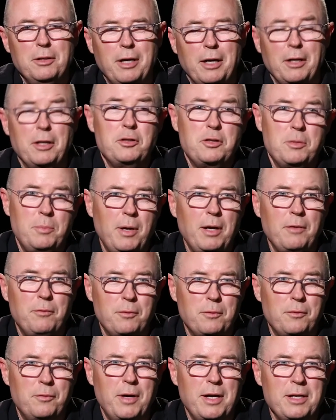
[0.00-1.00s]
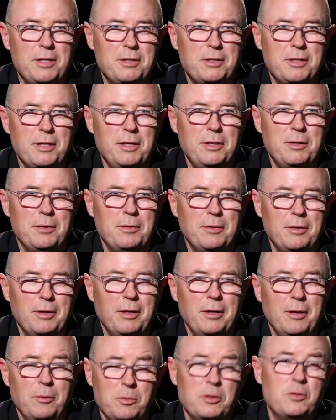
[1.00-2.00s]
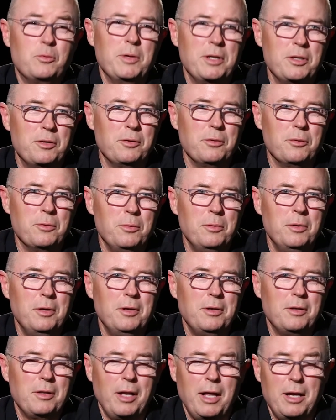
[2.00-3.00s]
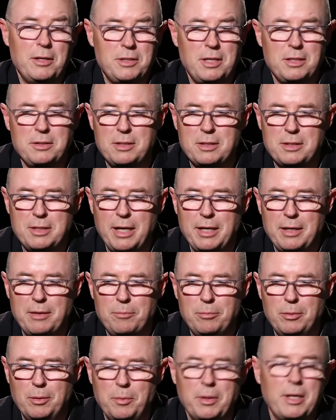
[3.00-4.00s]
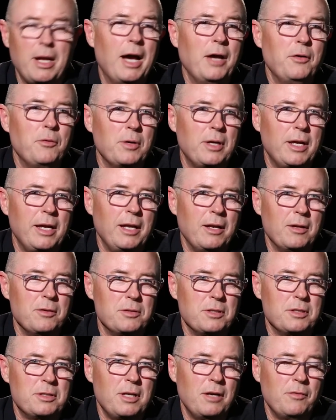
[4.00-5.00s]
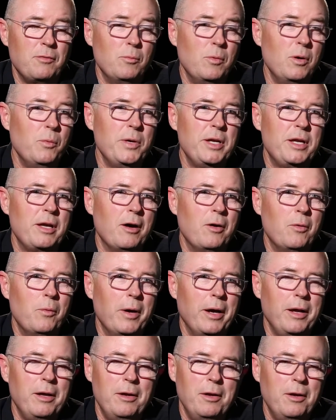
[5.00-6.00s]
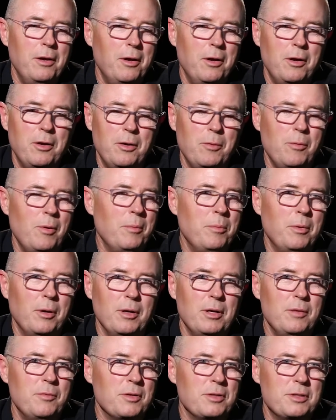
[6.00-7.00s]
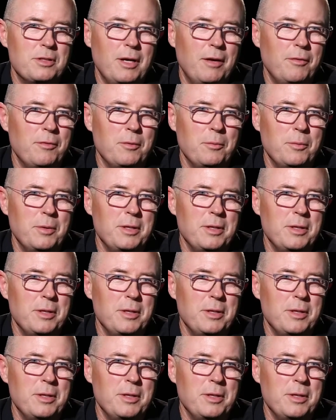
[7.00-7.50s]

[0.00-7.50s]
unless you pay for a freight seat, which we do. It allows us to take probably 100 kilos of stuff. And when we go away, you won't believe the stuff that